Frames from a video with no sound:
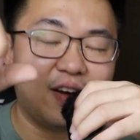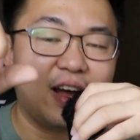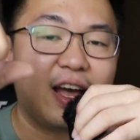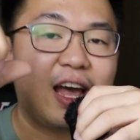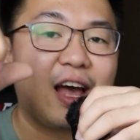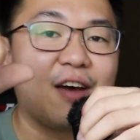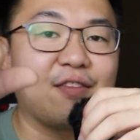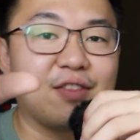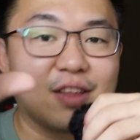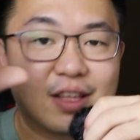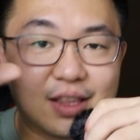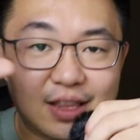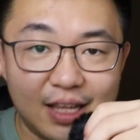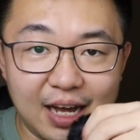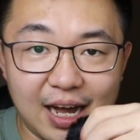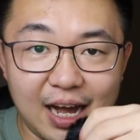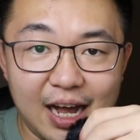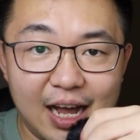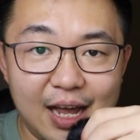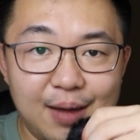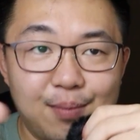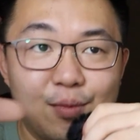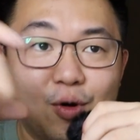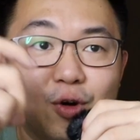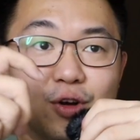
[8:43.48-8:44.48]
I have the
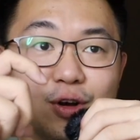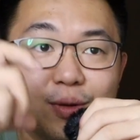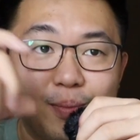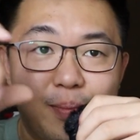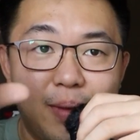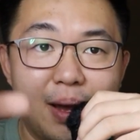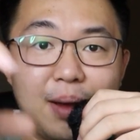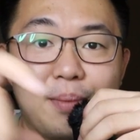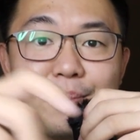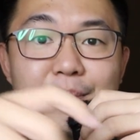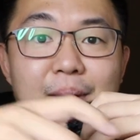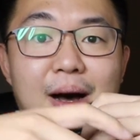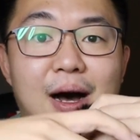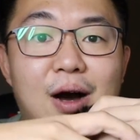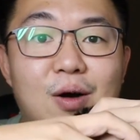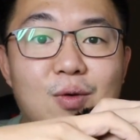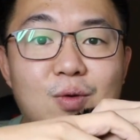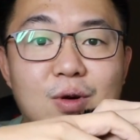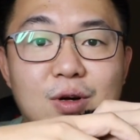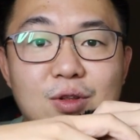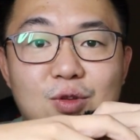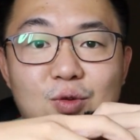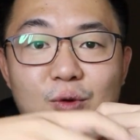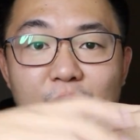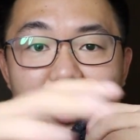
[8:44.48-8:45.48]
time or the
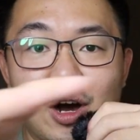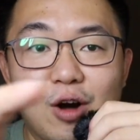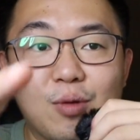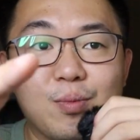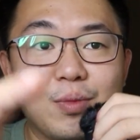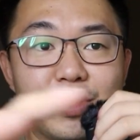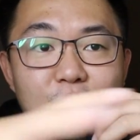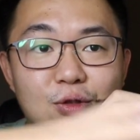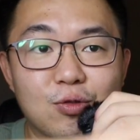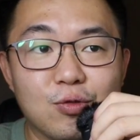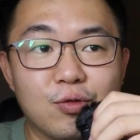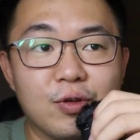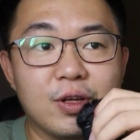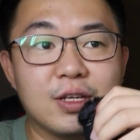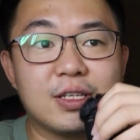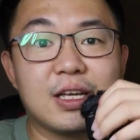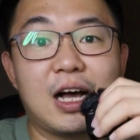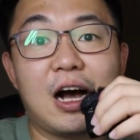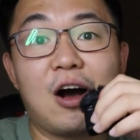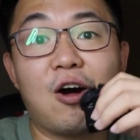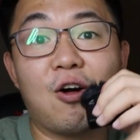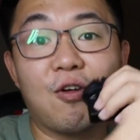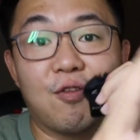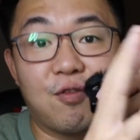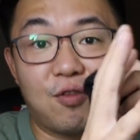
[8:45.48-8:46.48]
manpower to help me do this,
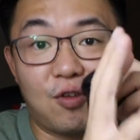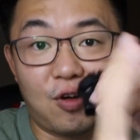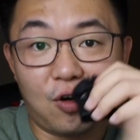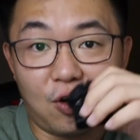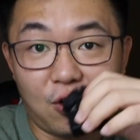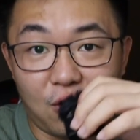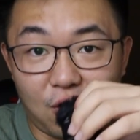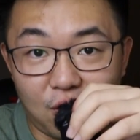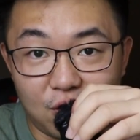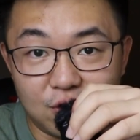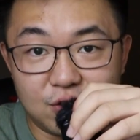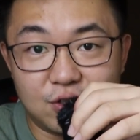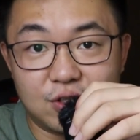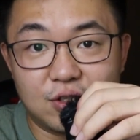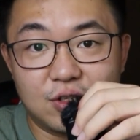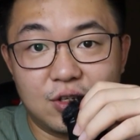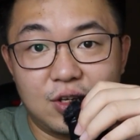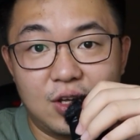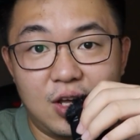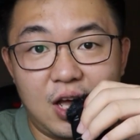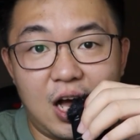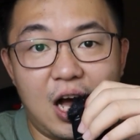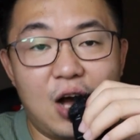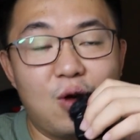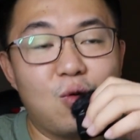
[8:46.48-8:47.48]
of course,
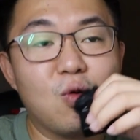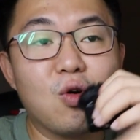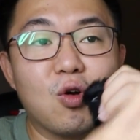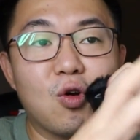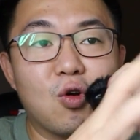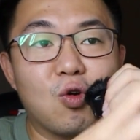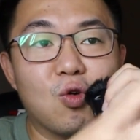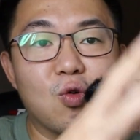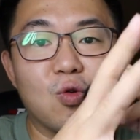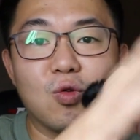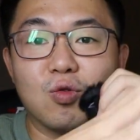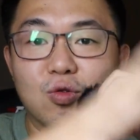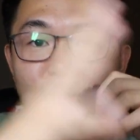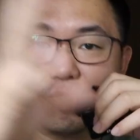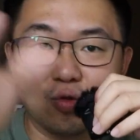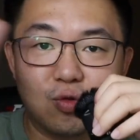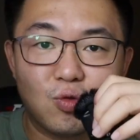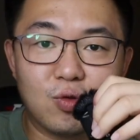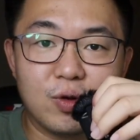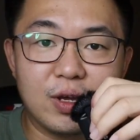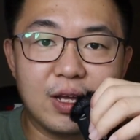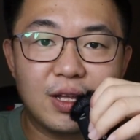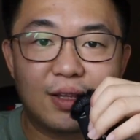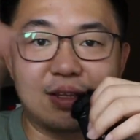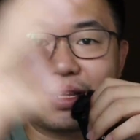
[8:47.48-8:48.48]
I will go
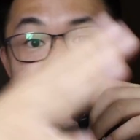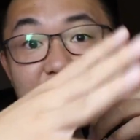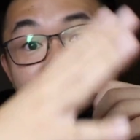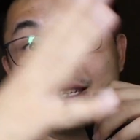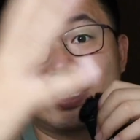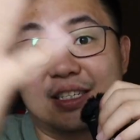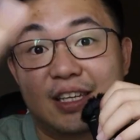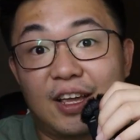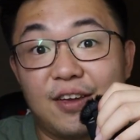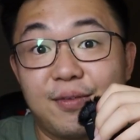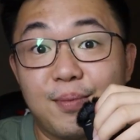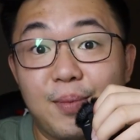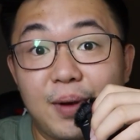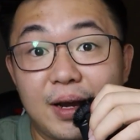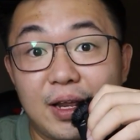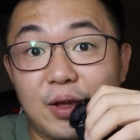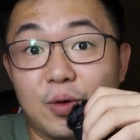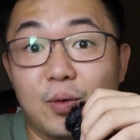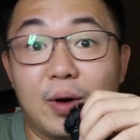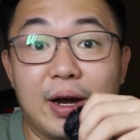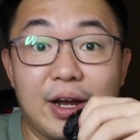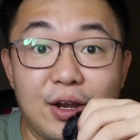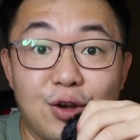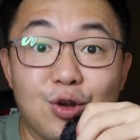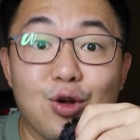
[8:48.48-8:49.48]
do it, can save money,
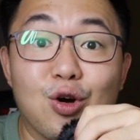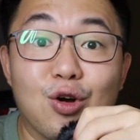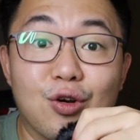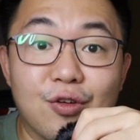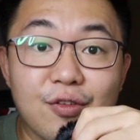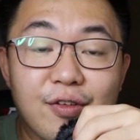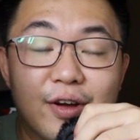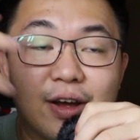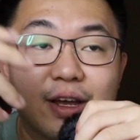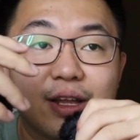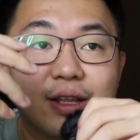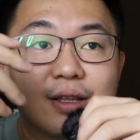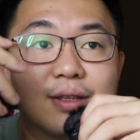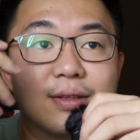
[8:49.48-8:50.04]
why not, right?